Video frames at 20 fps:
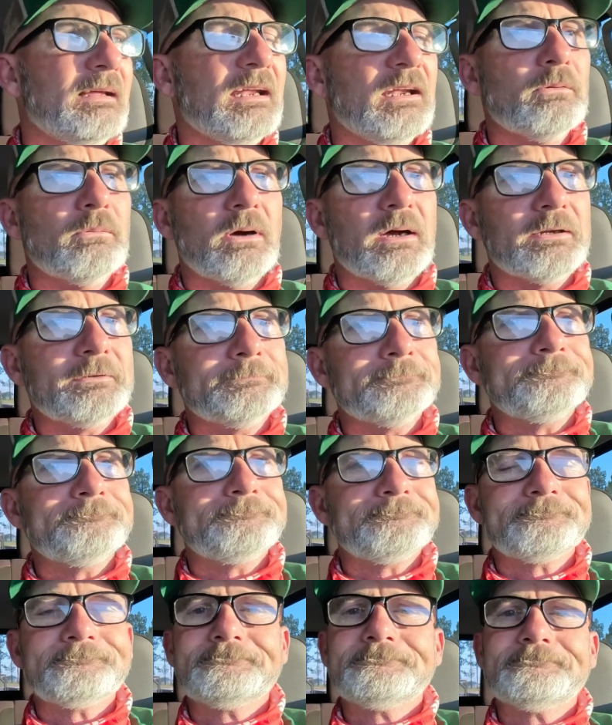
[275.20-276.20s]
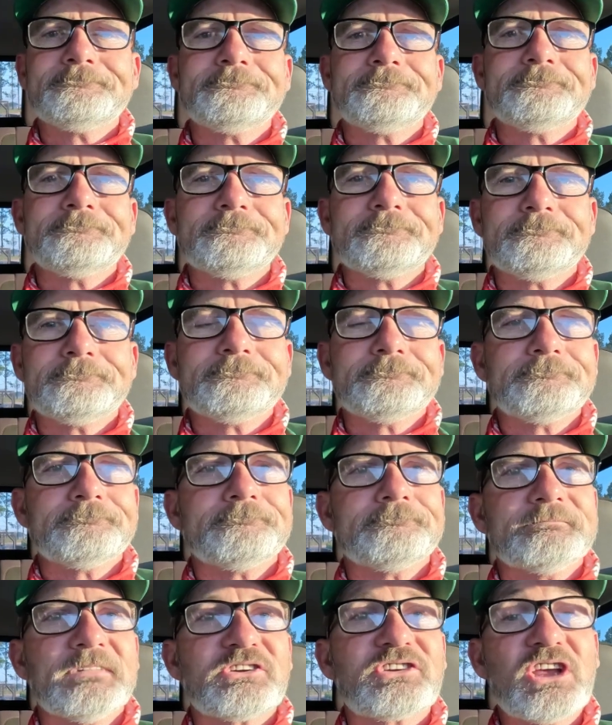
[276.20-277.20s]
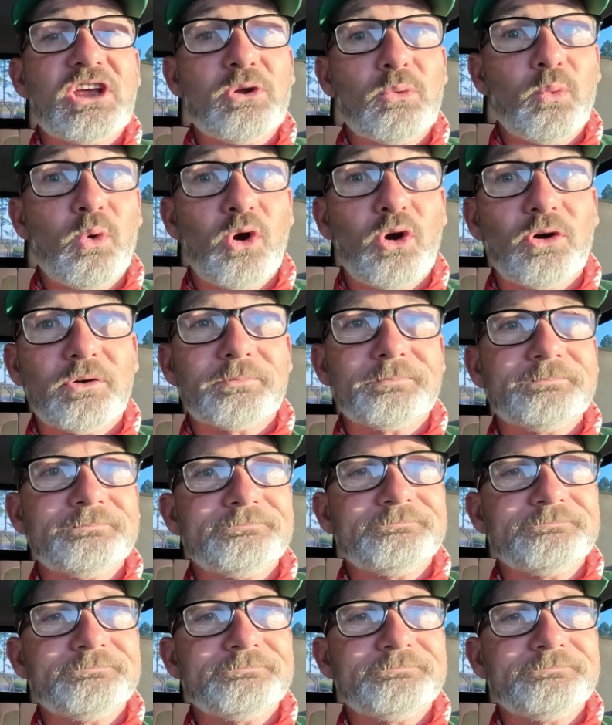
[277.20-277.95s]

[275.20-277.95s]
anyway, let's get to work.